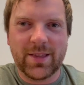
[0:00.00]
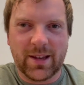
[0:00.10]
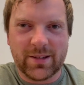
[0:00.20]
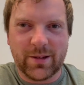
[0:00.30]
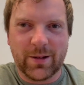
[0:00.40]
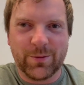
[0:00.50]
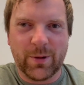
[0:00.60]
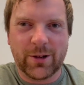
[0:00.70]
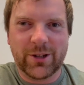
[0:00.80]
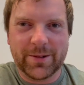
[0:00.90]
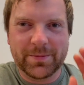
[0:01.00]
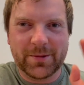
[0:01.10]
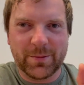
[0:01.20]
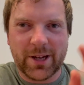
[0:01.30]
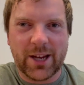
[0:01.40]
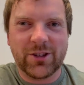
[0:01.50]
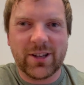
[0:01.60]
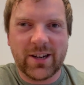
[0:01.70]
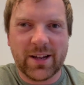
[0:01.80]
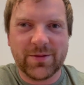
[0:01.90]
Thanks as always for watching. We'll catch you
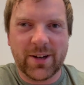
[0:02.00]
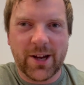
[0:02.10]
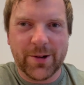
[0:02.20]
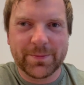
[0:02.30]
in the next video.